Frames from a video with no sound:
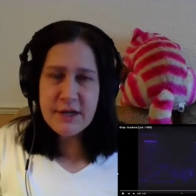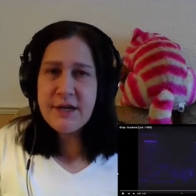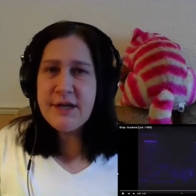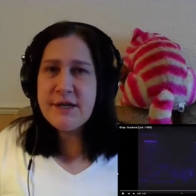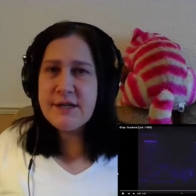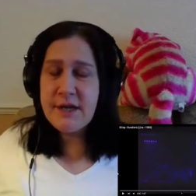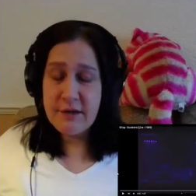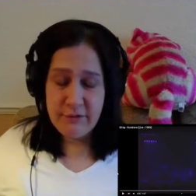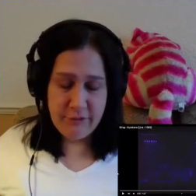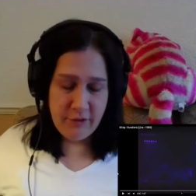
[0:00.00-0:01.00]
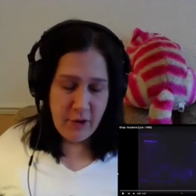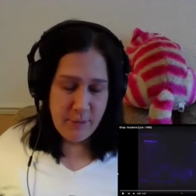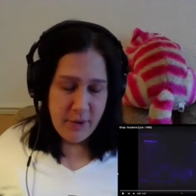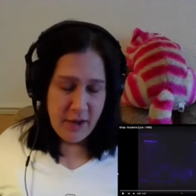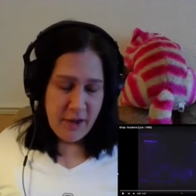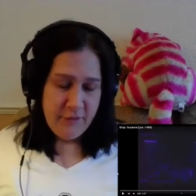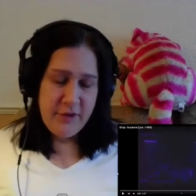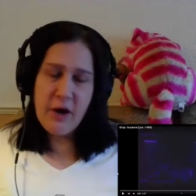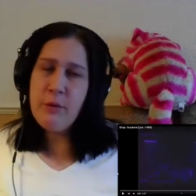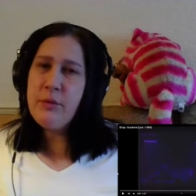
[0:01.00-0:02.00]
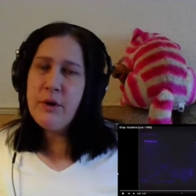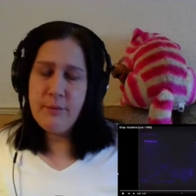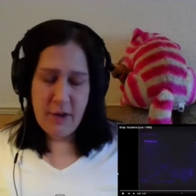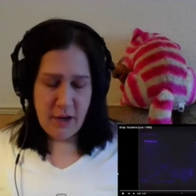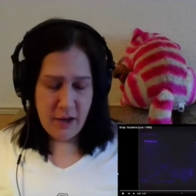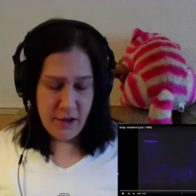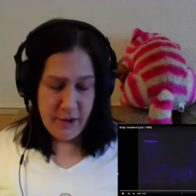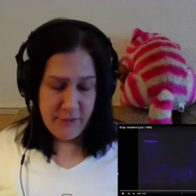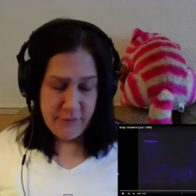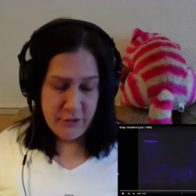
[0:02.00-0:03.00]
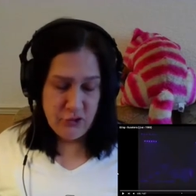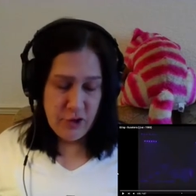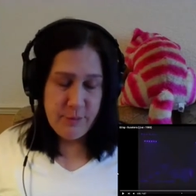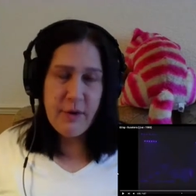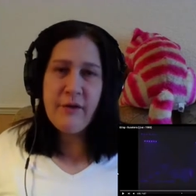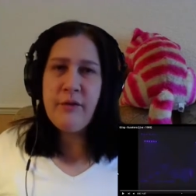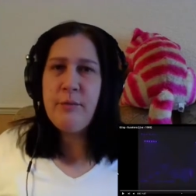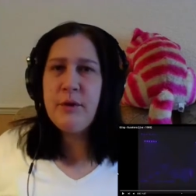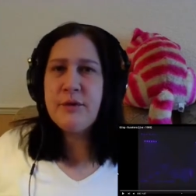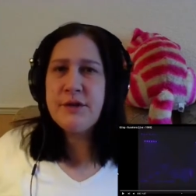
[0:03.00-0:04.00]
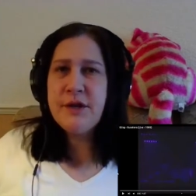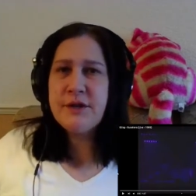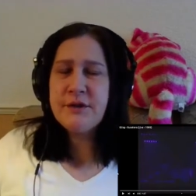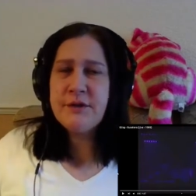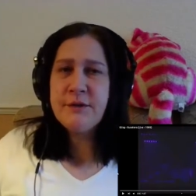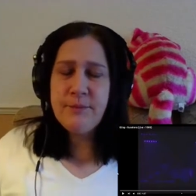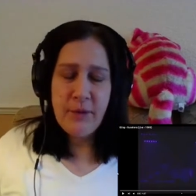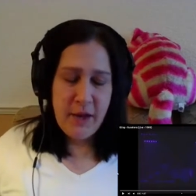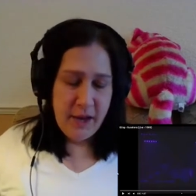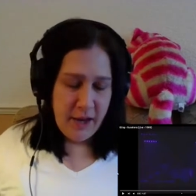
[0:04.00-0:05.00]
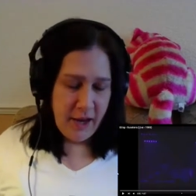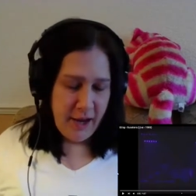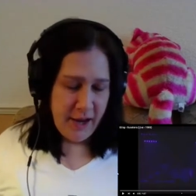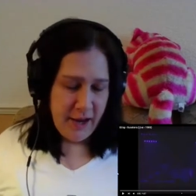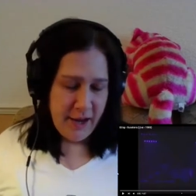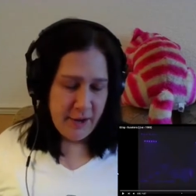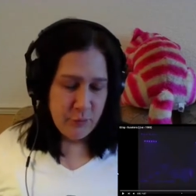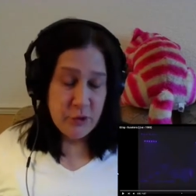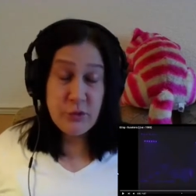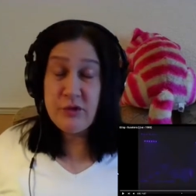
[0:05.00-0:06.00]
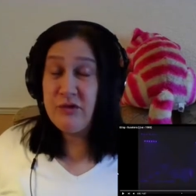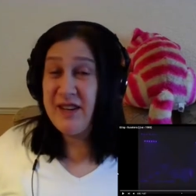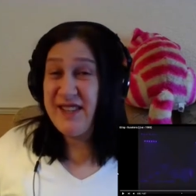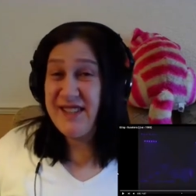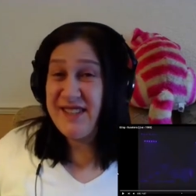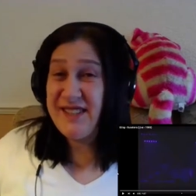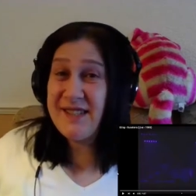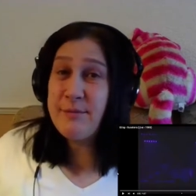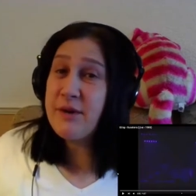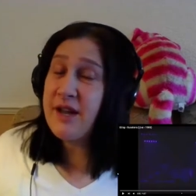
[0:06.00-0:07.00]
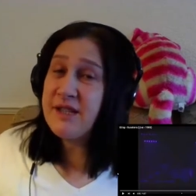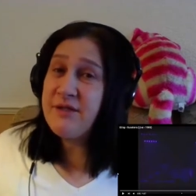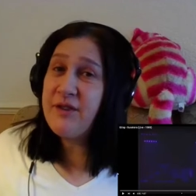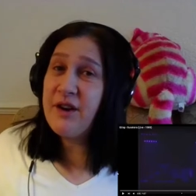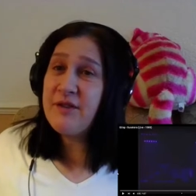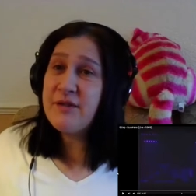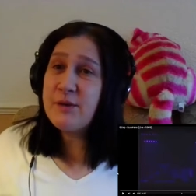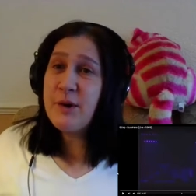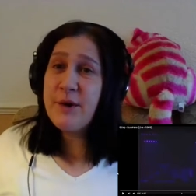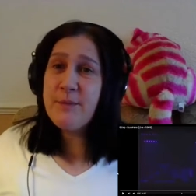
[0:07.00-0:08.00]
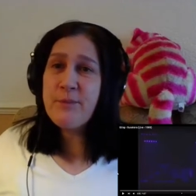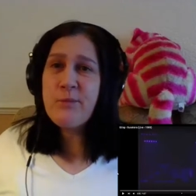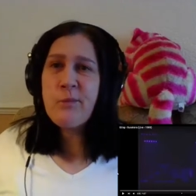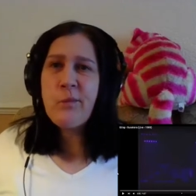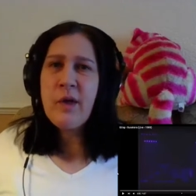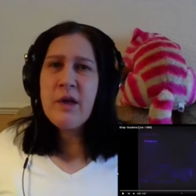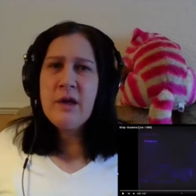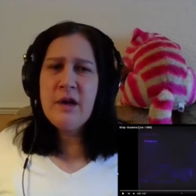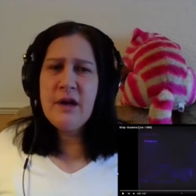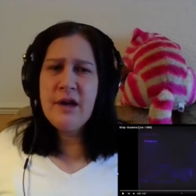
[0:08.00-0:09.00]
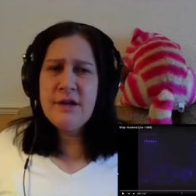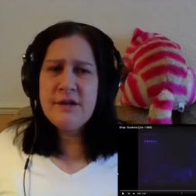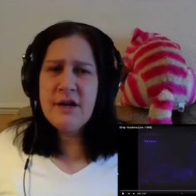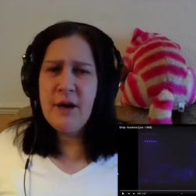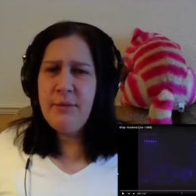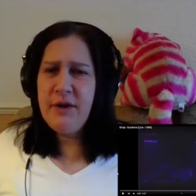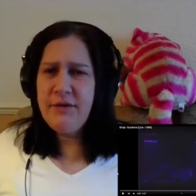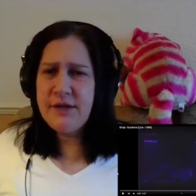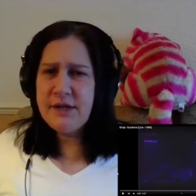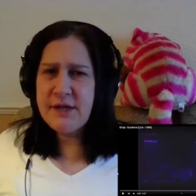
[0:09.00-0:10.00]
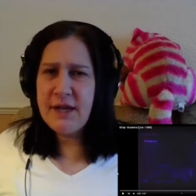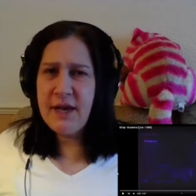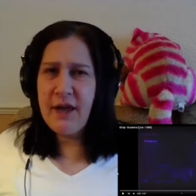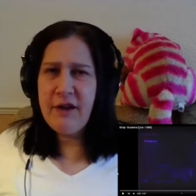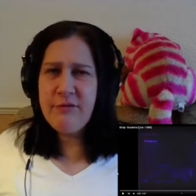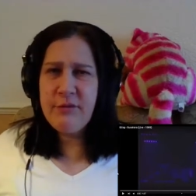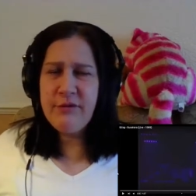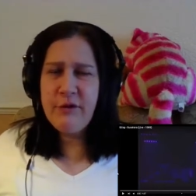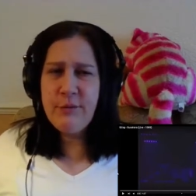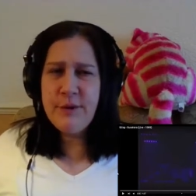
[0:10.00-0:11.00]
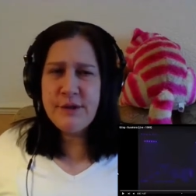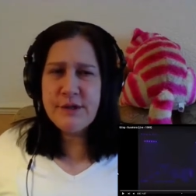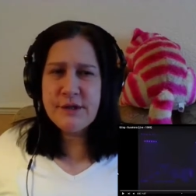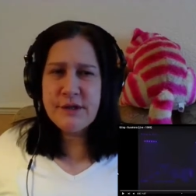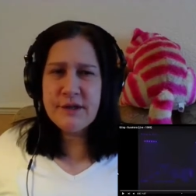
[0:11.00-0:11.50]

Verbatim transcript: It's taken from the album uh, The Dream of a Blue Turtle, uh, which was released in December 85 as well. And uh, I believe it is a live performance.